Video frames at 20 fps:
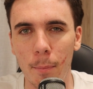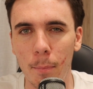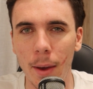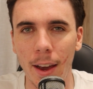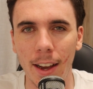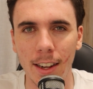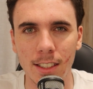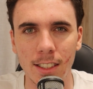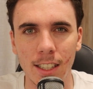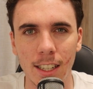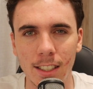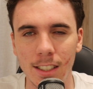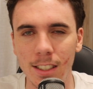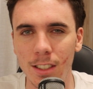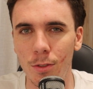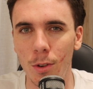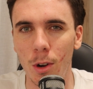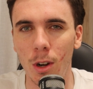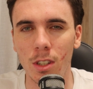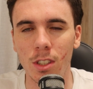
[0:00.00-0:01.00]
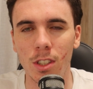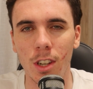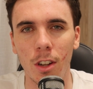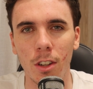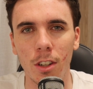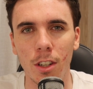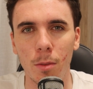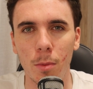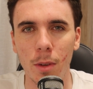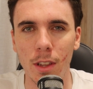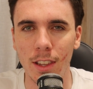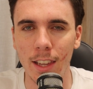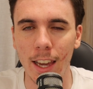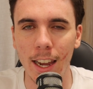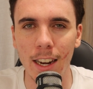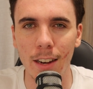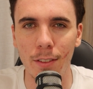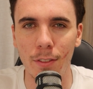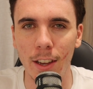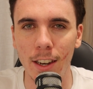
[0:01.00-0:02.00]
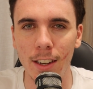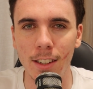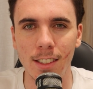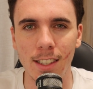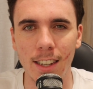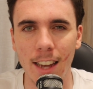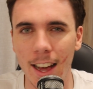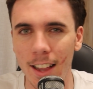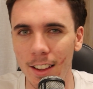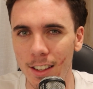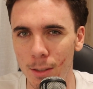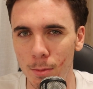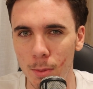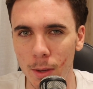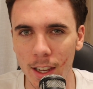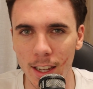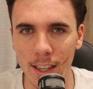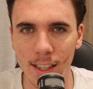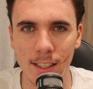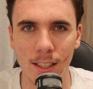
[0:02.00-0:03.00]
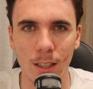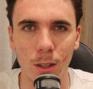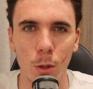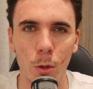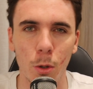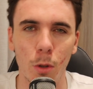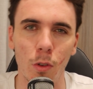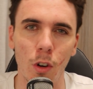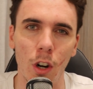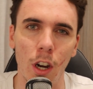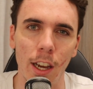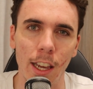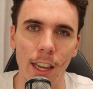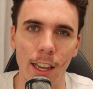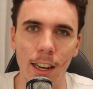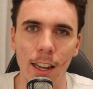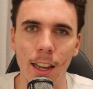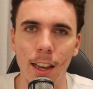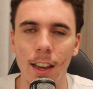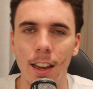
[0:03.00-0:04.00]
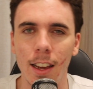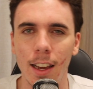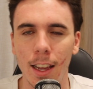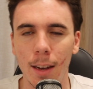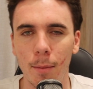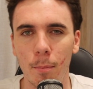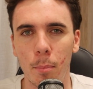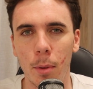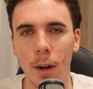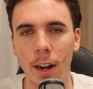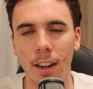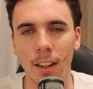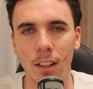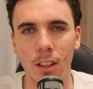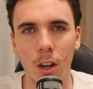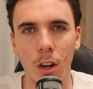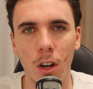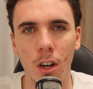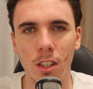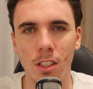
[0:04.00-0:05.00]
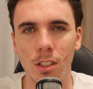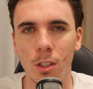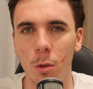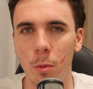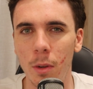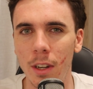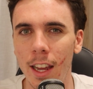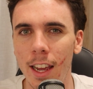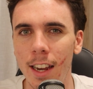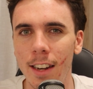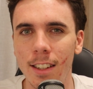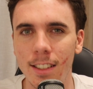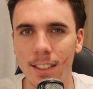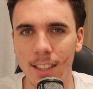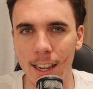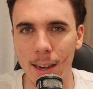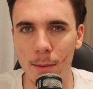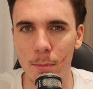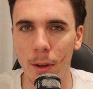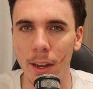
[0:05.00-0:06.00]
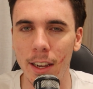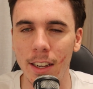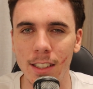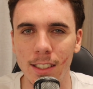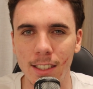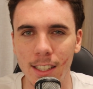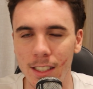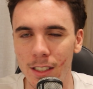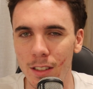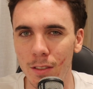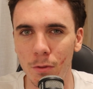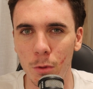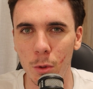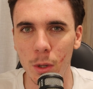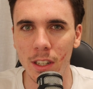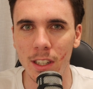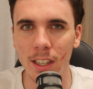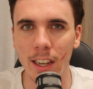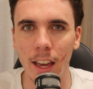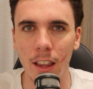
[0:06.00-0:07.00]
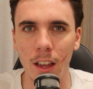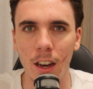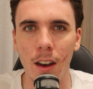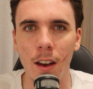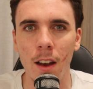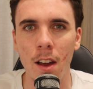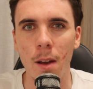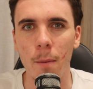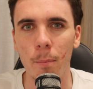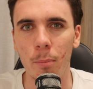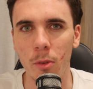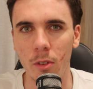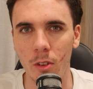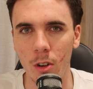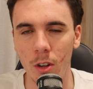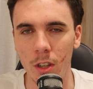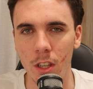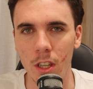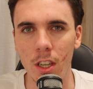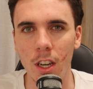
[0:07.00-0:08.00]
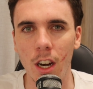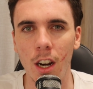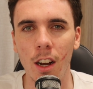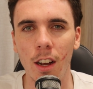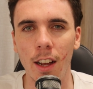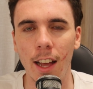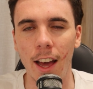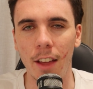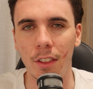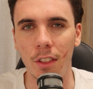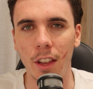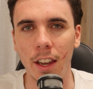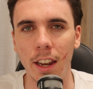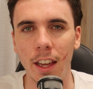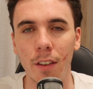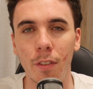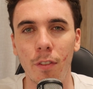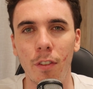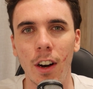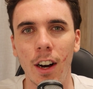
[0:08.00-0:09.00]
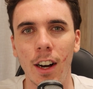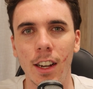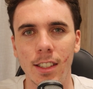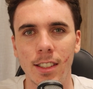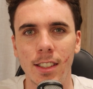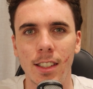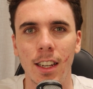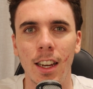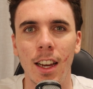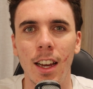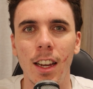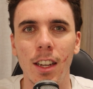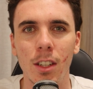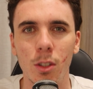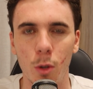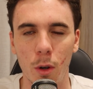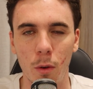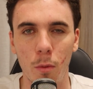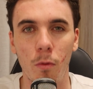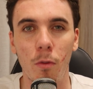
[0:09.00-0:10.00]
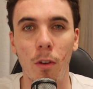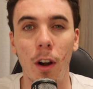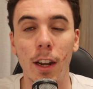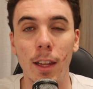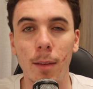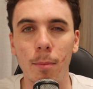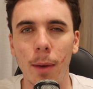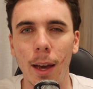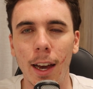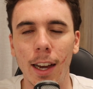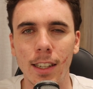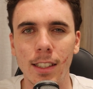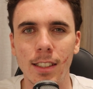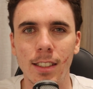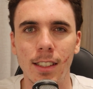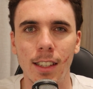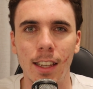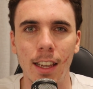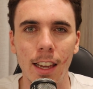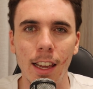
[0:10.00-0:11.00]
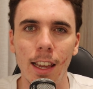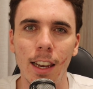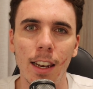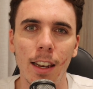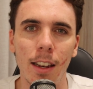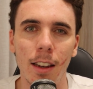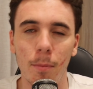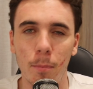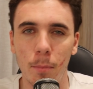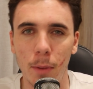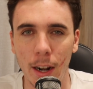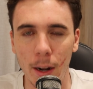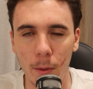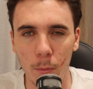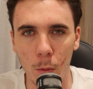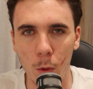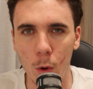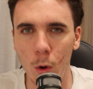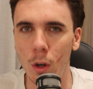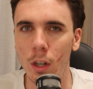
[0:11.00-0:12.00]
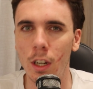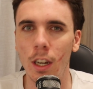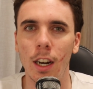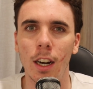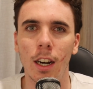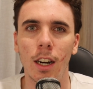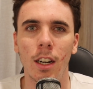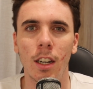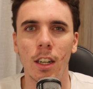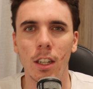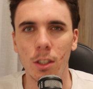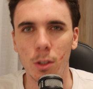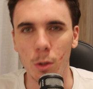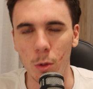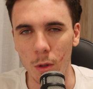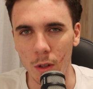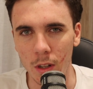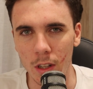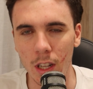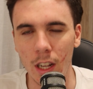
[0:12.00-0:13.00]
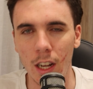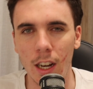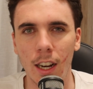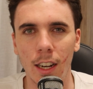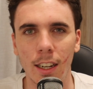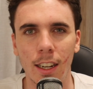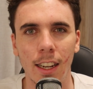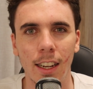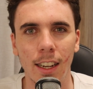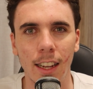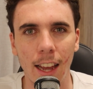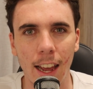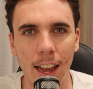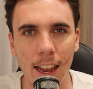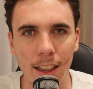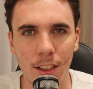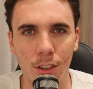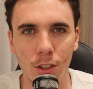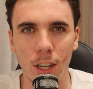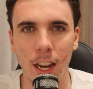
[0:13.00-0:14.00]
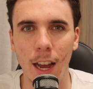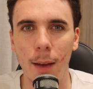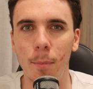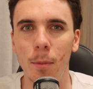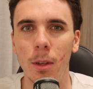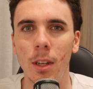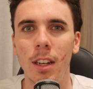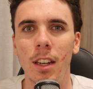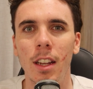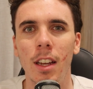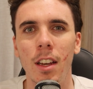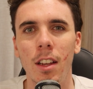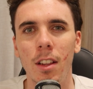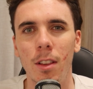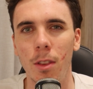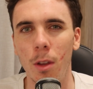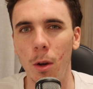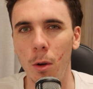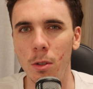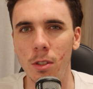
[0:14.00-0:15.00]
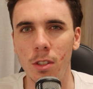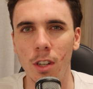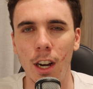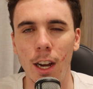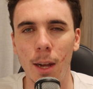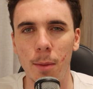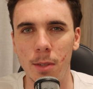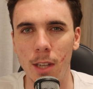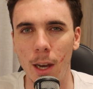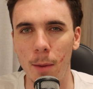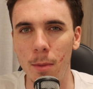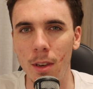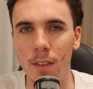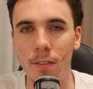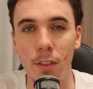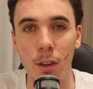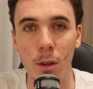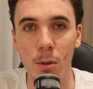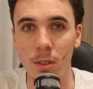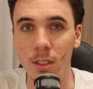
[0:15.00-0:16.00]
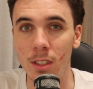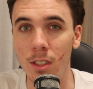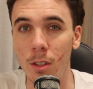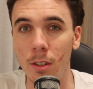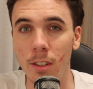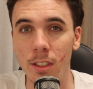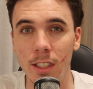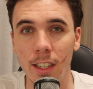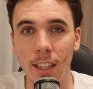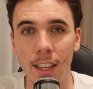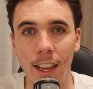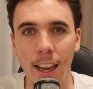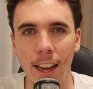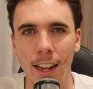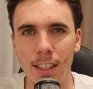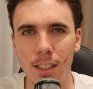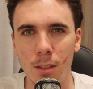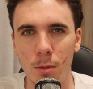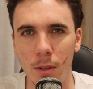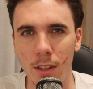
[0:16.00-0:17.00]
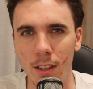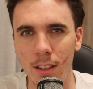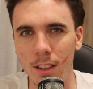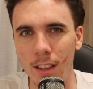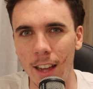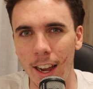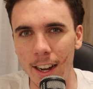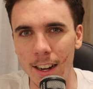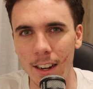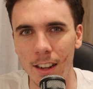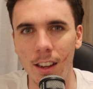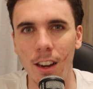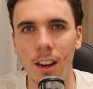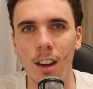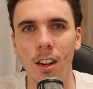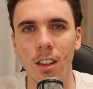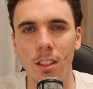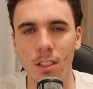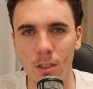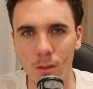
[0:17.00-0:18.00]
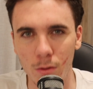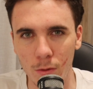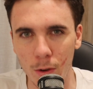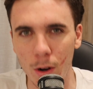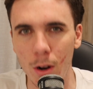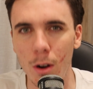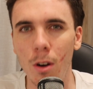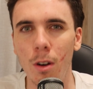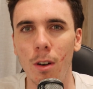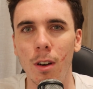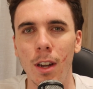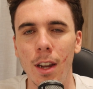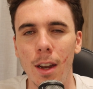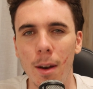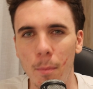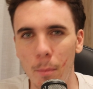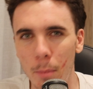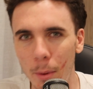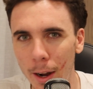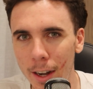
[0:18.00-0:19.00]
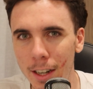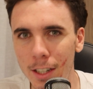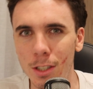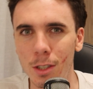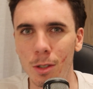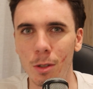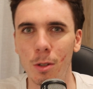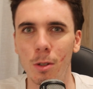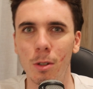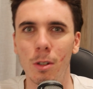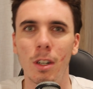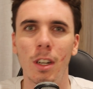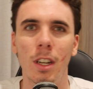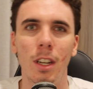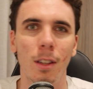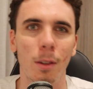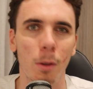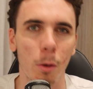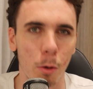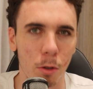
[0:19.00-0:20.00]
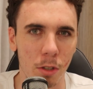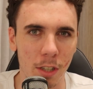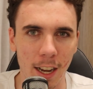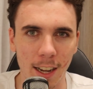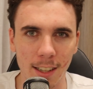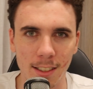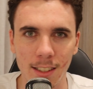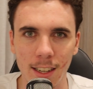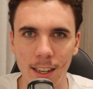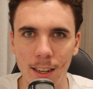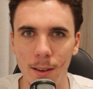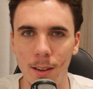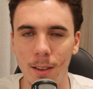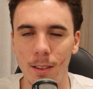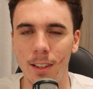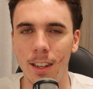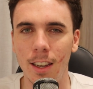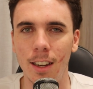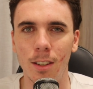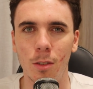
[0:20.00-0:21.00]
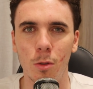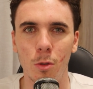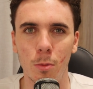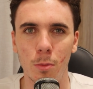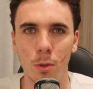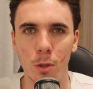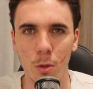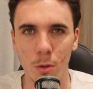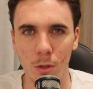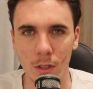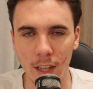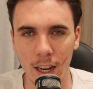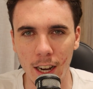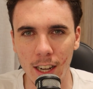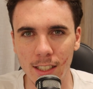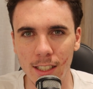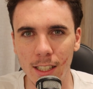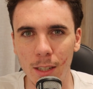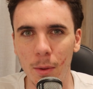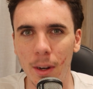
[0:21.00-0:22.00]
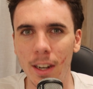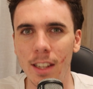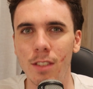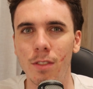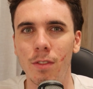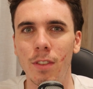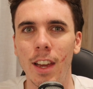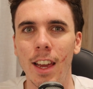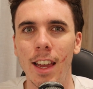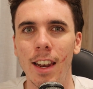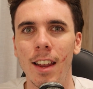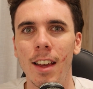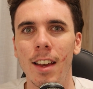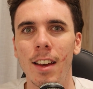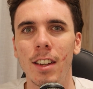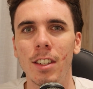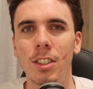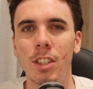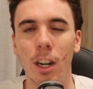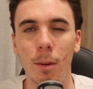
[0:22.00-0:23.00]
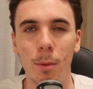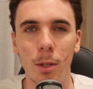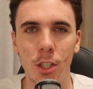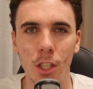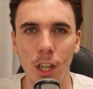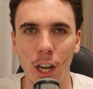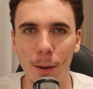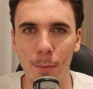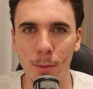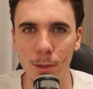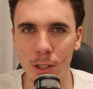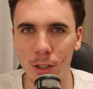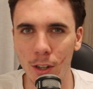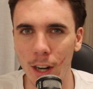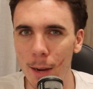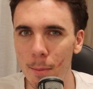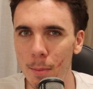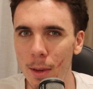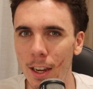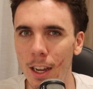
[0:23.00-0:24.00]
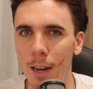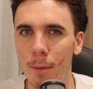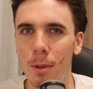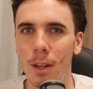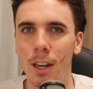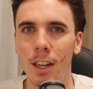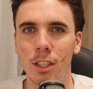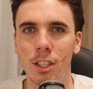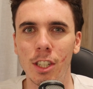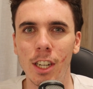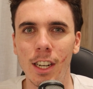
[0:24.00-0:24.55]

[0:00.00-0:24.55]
back six is rock solid with key defenders in Alex Pearce, Luke Ryan, and Brendan Cox, who we need to see play consistent footy together. We've got young, athletic, fast sort of running backs in Brandon Walker, Jordan Clark, Heath Chapman, those types. Our midfield's as good as it gets with Hayden Young, Sarong, Brayshaw, Luke Jackson hitting it down to him, Sean Darcy when he's fit. Jeremy Sharp was a great pickup last